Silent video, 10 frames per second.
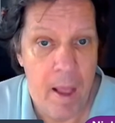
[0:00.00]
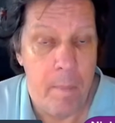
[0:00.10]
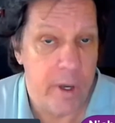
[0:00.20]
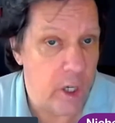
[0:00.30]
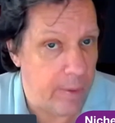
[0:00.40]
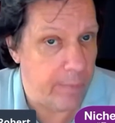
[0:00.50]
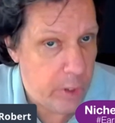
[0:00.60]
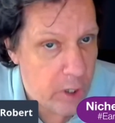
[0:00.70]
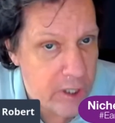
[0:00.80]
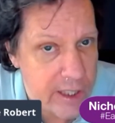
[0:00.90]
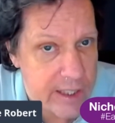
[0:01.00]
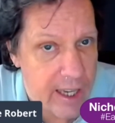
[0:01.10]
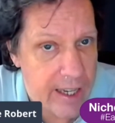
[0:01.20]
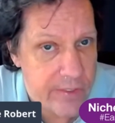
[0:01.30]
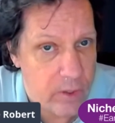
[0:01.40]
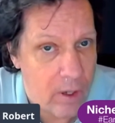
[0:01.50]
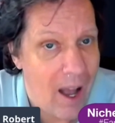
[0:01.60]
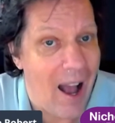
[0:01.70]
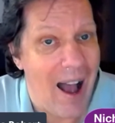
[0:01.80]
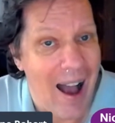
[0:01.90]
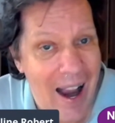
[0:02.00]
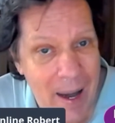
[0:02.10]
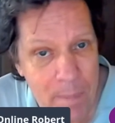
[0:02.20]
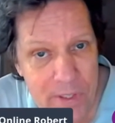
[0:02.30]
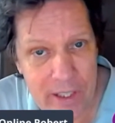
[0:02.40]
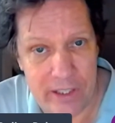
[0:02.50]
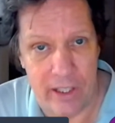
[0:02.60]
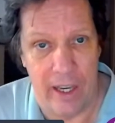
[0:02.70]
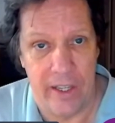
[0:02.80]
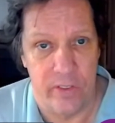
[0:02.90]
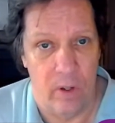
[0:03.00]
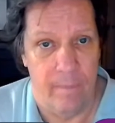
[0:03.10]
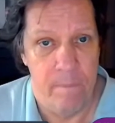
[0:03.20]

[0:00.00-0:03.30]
Because if you're successful, I'm successful.